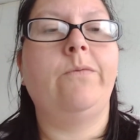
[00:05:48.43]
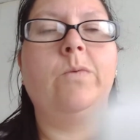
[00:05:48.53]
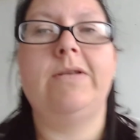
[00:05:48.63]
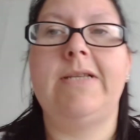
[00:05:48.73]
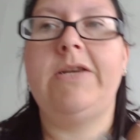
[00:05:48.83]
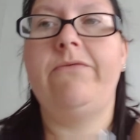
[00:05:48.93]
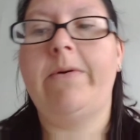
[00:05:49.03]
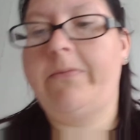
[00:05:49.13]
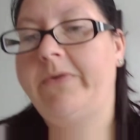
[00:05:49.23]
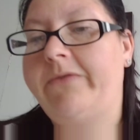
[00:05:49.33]
ones that you
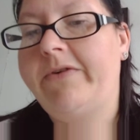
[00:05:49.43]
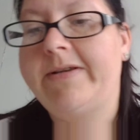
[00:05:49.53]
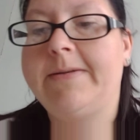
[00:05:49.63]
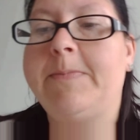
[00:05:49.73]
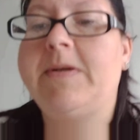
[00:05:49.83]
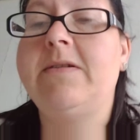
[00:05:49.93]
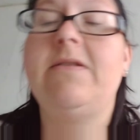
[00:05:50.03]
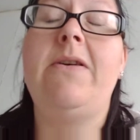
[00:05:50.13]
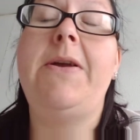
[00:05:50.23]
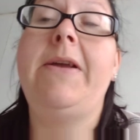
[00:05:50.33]
rub on your wrist,
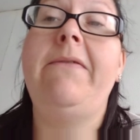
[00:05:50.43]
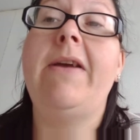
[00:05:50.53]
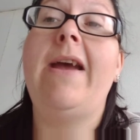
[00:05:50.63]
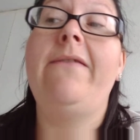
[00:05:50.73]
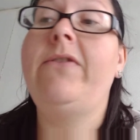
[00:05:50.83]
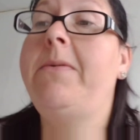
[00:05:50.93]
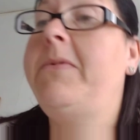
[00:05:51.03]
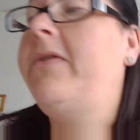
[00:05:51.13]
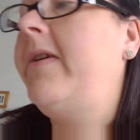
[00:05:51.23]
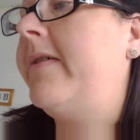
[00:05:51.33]
because I have
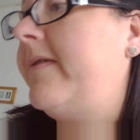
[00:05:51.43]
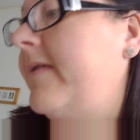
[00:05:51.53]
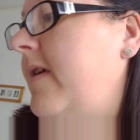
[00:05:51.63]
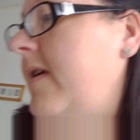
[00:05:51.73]
dermatitis